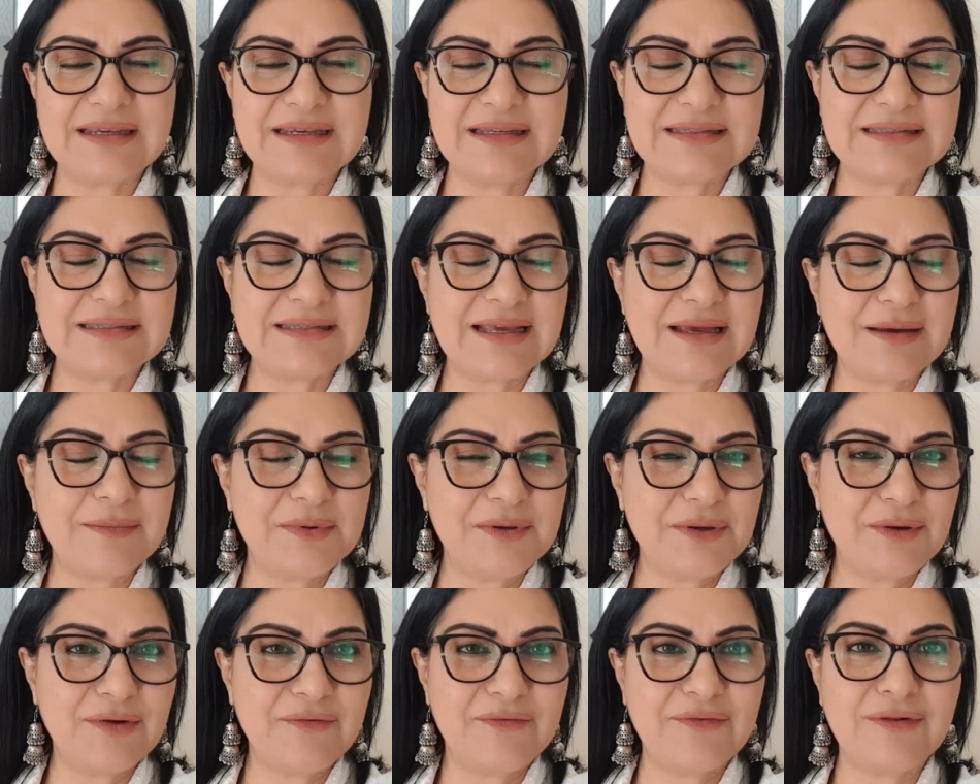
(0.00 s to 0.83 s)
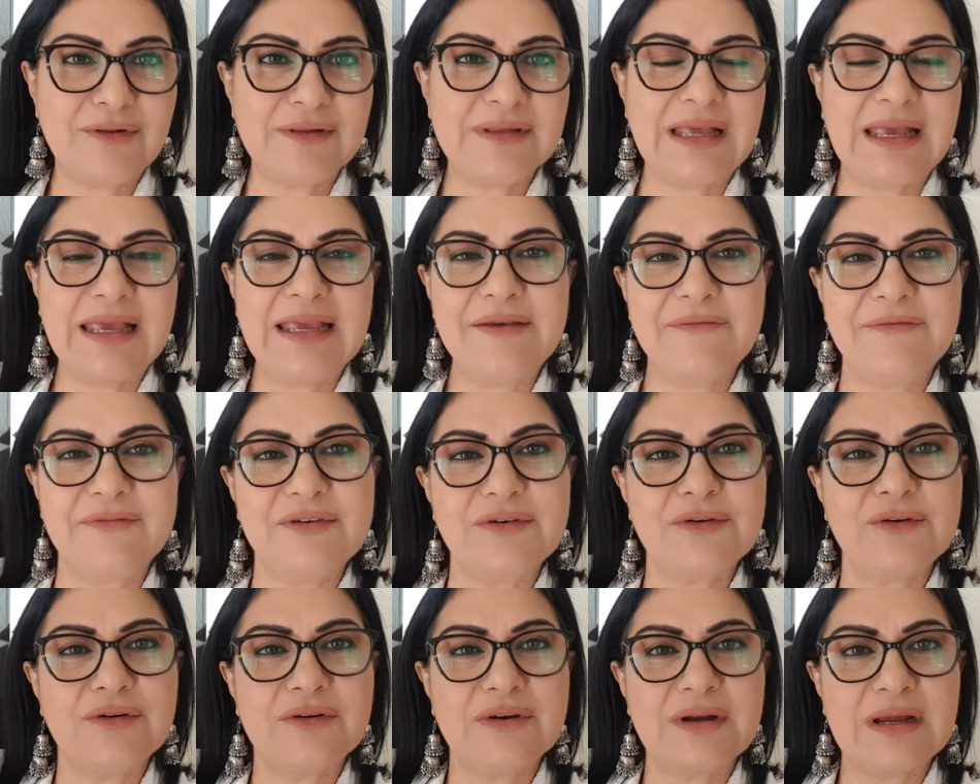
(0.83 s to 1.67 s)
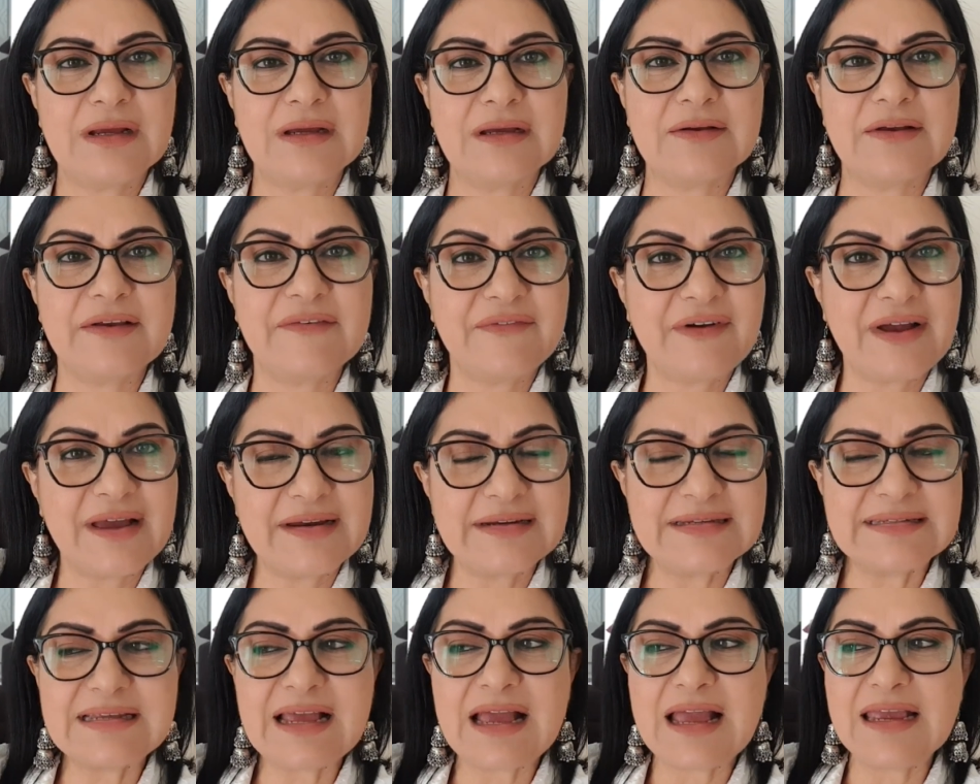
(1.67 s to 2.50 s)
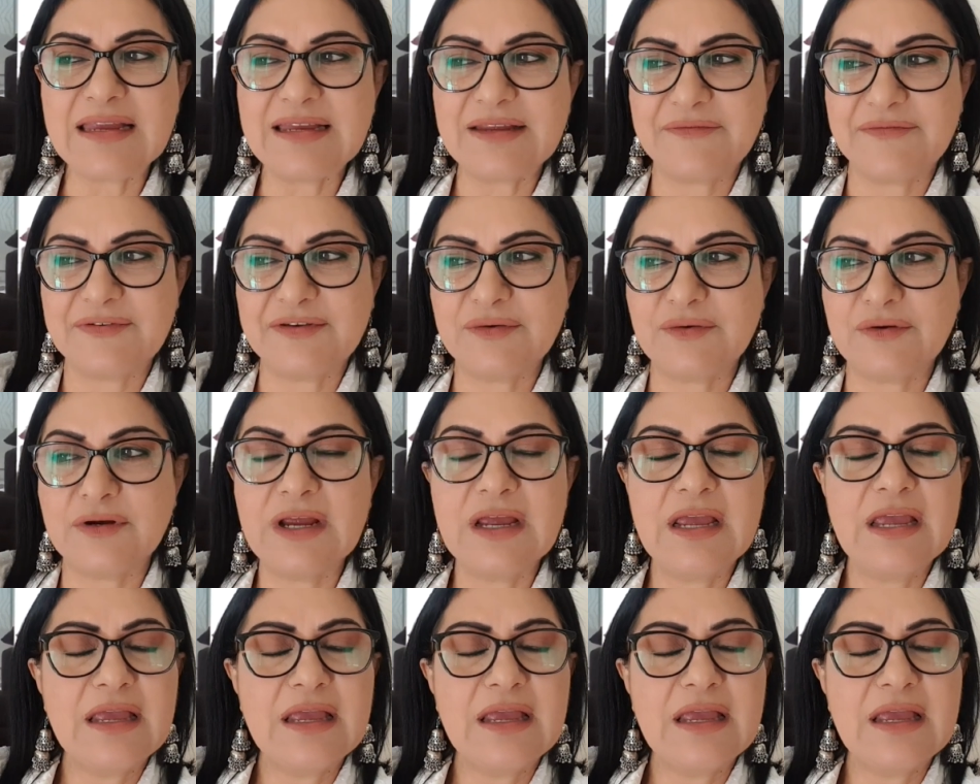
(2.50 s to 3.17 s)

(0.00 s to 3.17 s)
It's a beautiful day if you're a fire sign, if you're